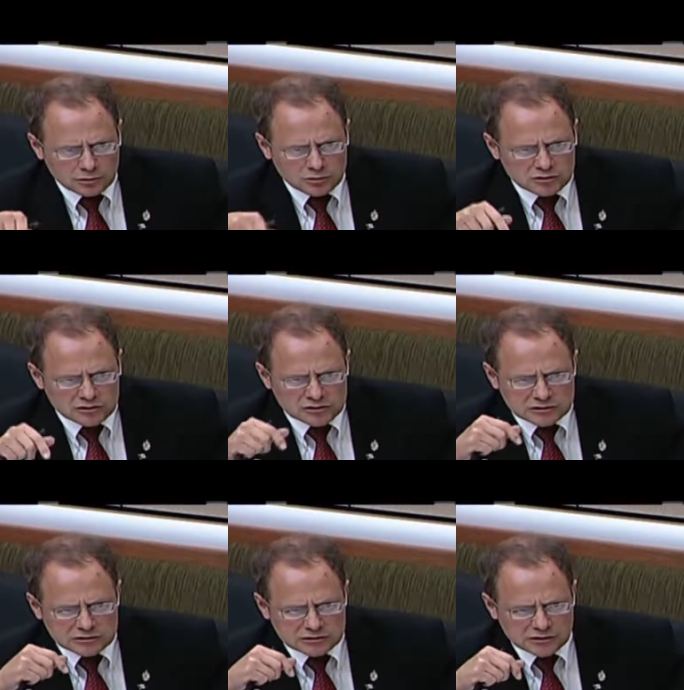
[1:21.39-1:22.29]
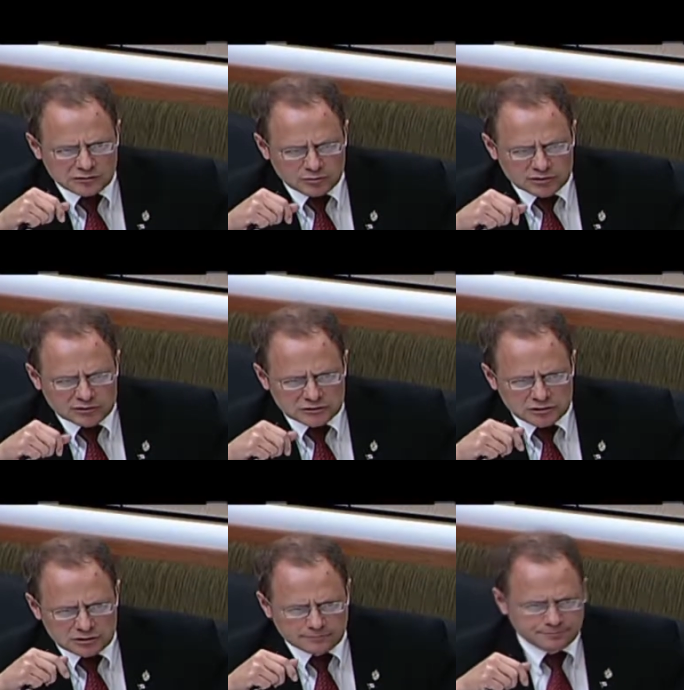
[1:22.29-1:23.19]
communities a safer place to
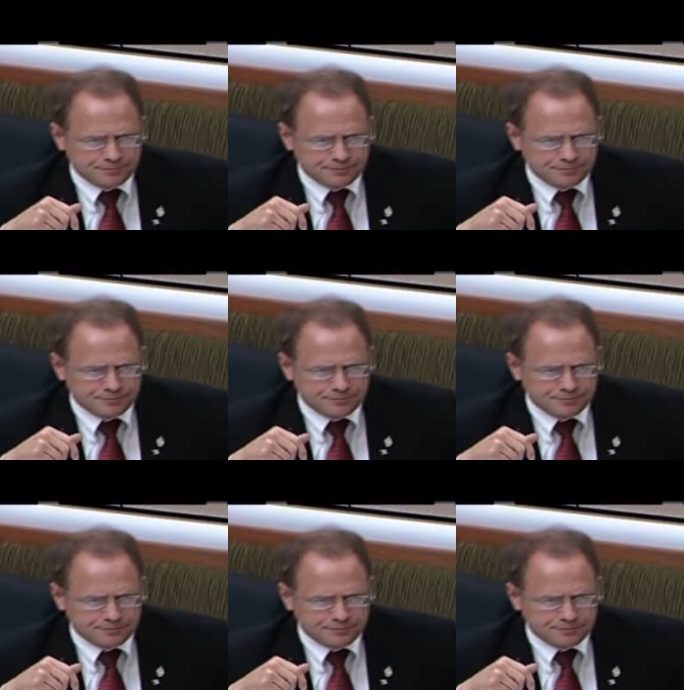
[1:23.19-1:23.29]
be?